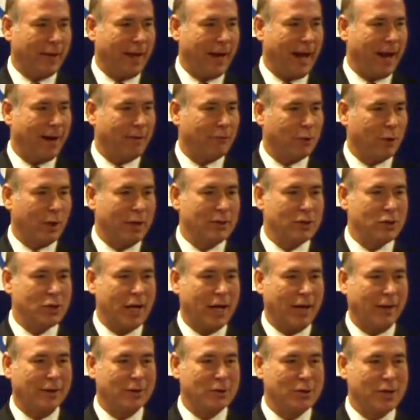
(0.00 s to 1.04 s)
that out of great
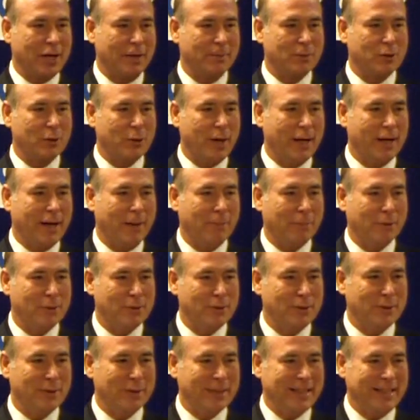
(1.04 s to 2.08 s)
challenge comes great
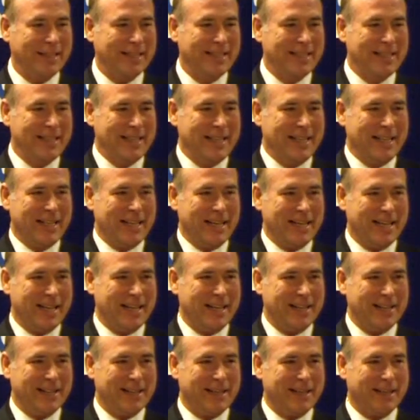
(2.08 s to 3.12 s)
opportunity,
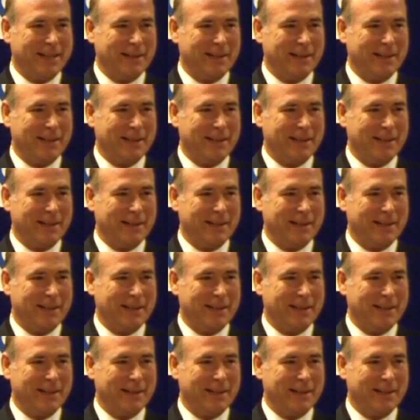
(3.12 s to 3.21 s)
and